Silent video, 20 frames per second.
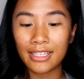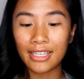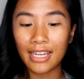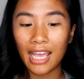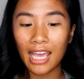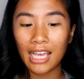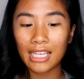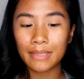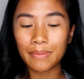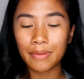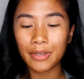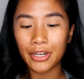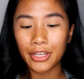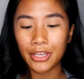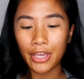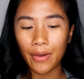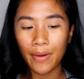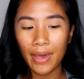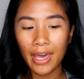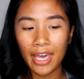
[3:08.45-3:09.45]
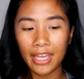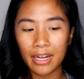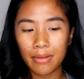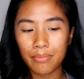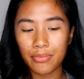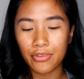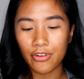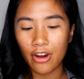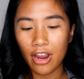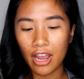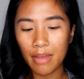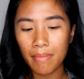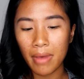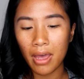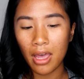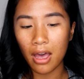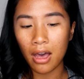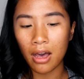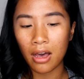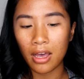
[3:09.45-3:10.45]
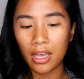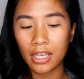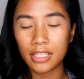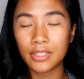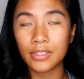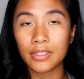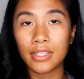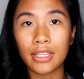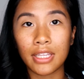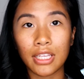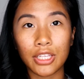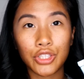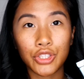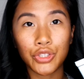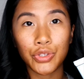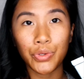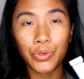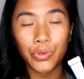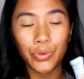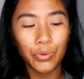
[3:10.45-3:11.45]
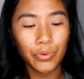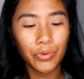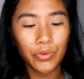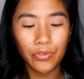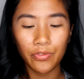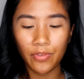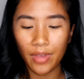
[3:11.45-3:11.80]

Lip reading: Next, I'm gonna go ahead and prime my eyes using the Too